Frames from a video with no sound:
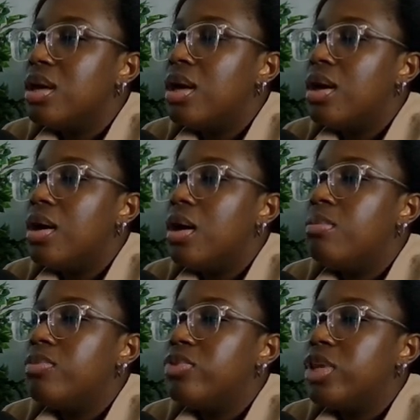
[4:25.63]

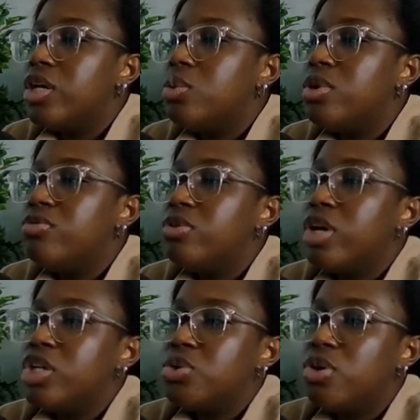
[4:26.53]
then you wait for
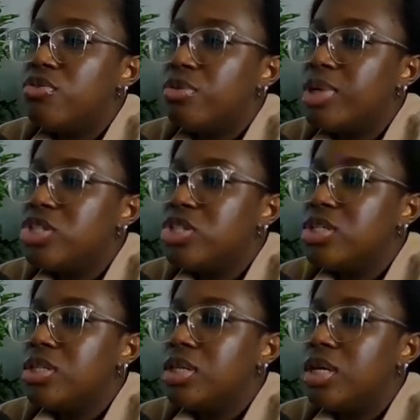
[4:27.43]
entry
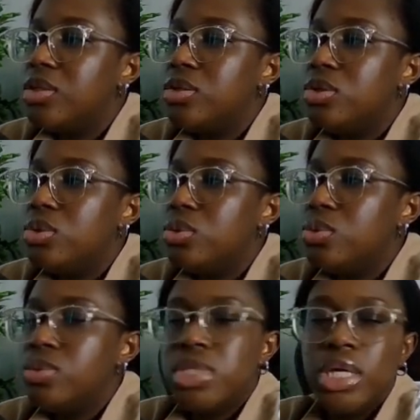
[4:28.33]
confirmation, then
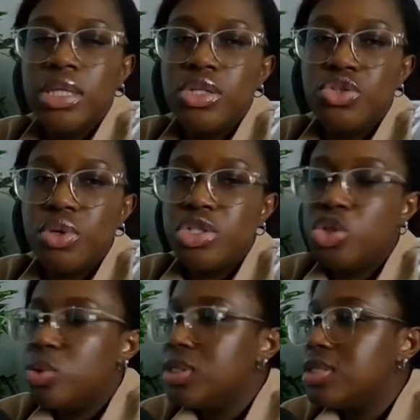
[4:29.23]
you take the trade
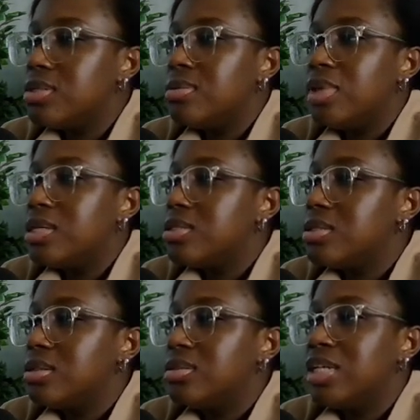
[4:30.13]
shorts.
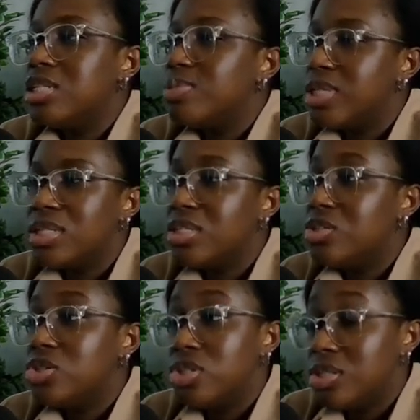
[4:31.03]
That's basically
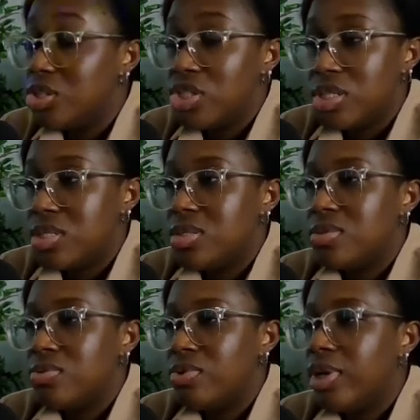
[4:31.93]
the gist,
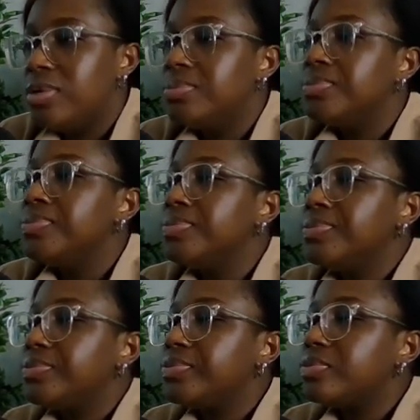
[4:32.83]
right?
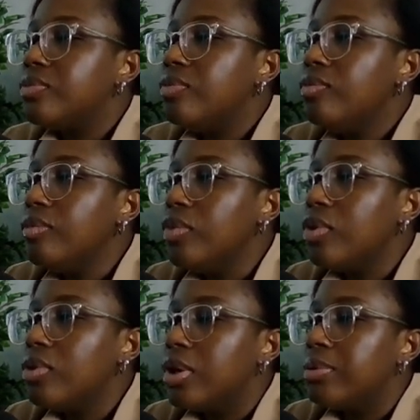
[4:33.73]

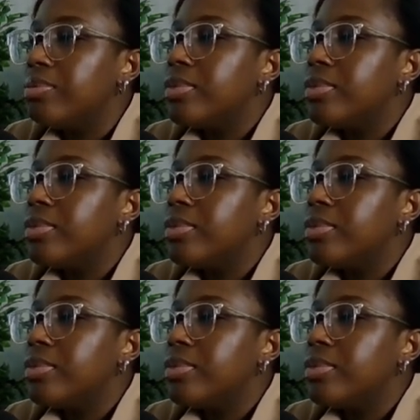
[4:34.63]
Okay,